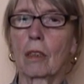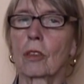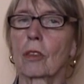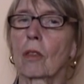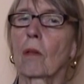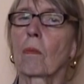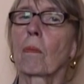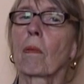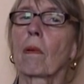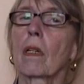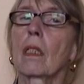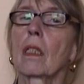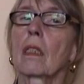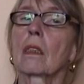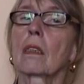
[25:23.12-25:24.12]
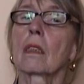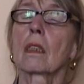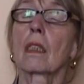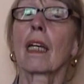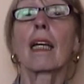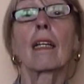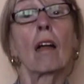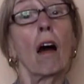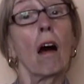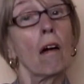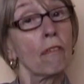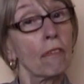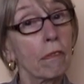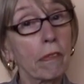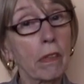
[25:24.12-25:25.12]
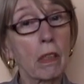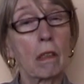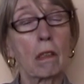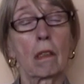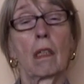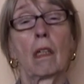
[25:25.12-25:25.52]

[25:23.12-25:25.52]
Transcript: So please get off of it.